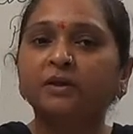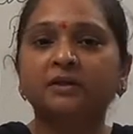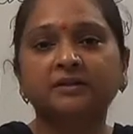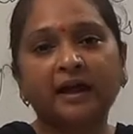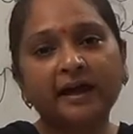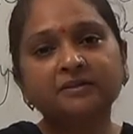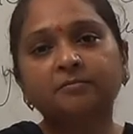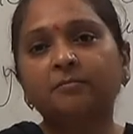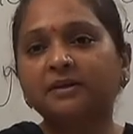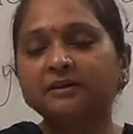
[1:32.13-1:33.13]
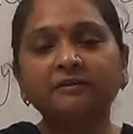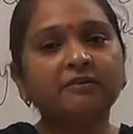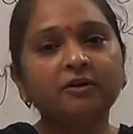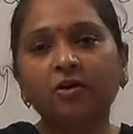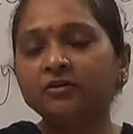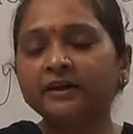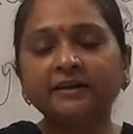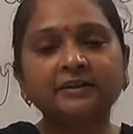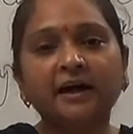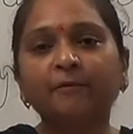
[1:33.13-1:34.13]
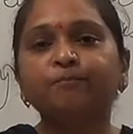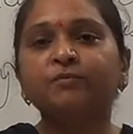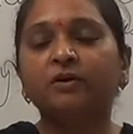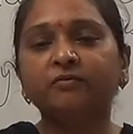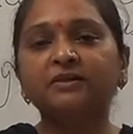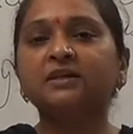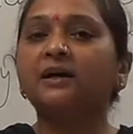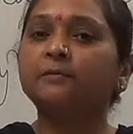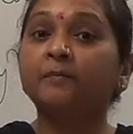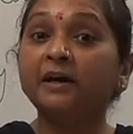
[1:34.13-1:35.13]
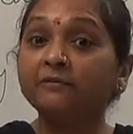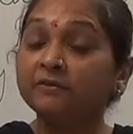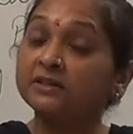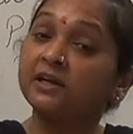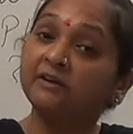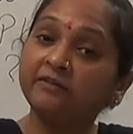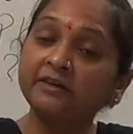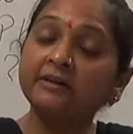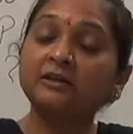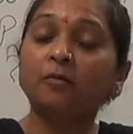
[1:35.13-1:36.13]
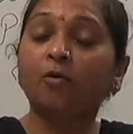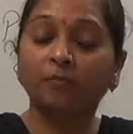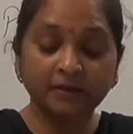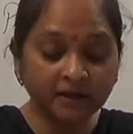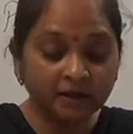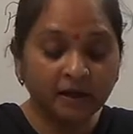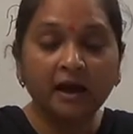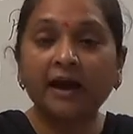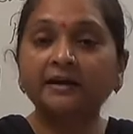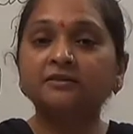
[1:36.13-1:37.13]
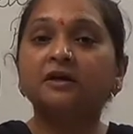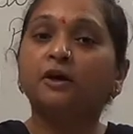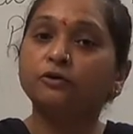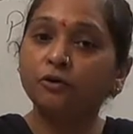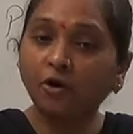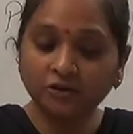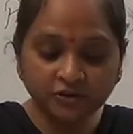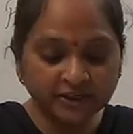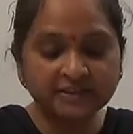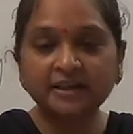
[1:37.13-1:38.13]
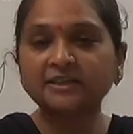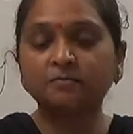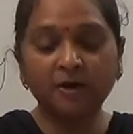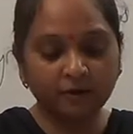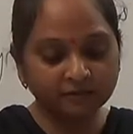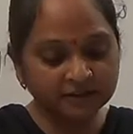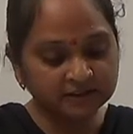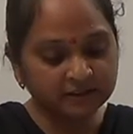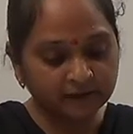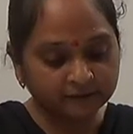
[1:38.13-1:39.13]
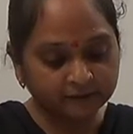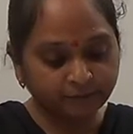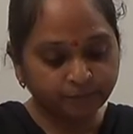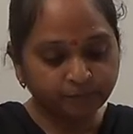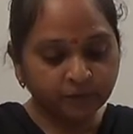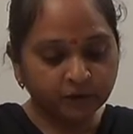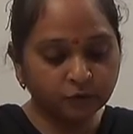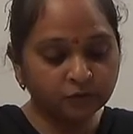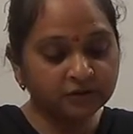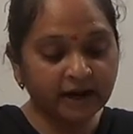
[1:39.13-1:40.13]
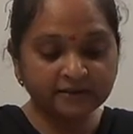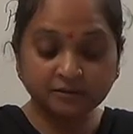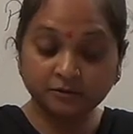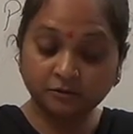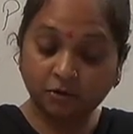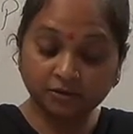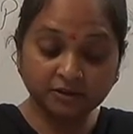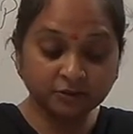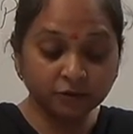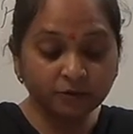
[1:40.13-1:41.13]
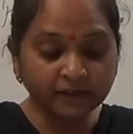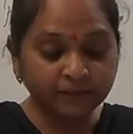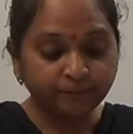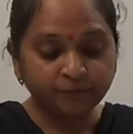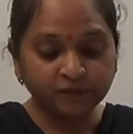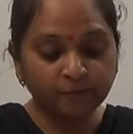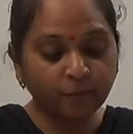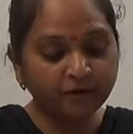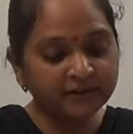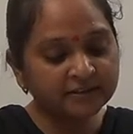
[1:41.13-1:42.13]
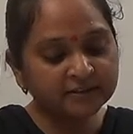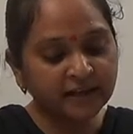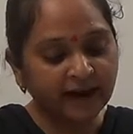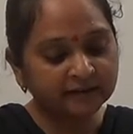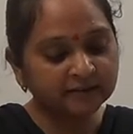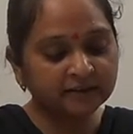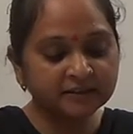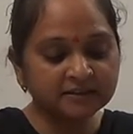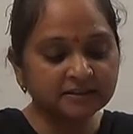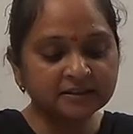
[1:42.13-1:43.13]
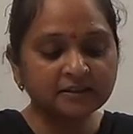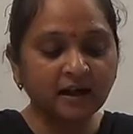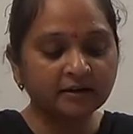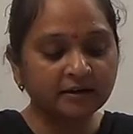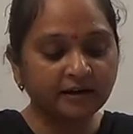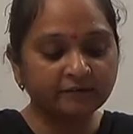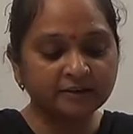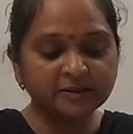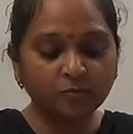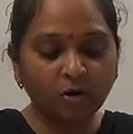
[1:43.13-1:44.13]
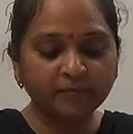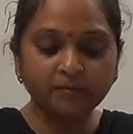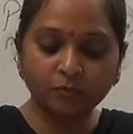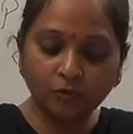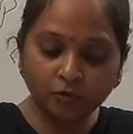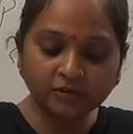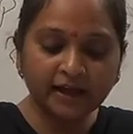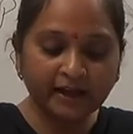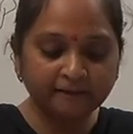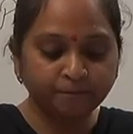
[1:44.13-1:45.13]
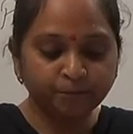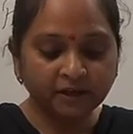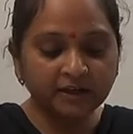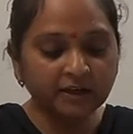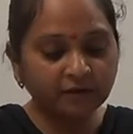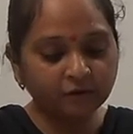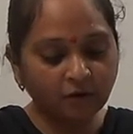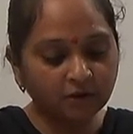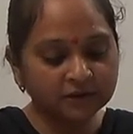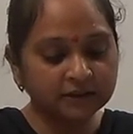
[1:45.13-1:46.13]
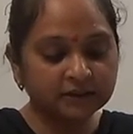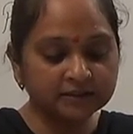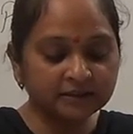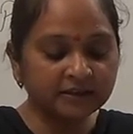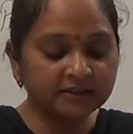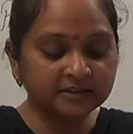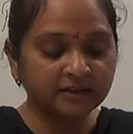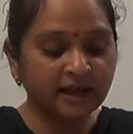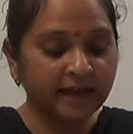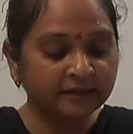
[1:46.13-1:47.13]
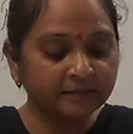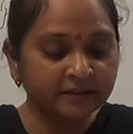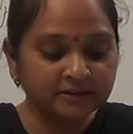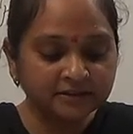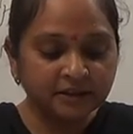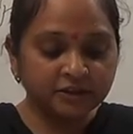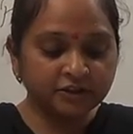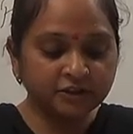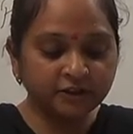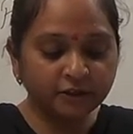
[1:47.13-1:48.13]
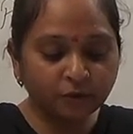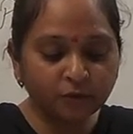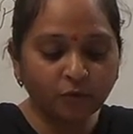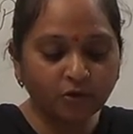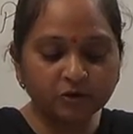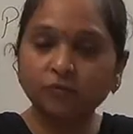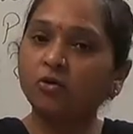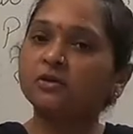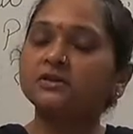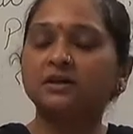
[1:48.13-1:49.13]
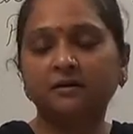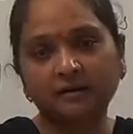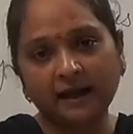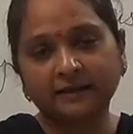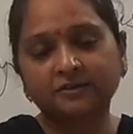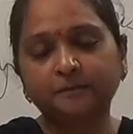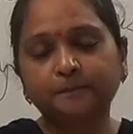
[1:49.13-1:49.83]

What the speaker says: that mother will not hit the wizard, but wizard will hit the mommy and not change the smell of the skunk. No, that's not the story. The point is that the little skunk loved his mommy more than he loved all the other little animals. She knew what was right.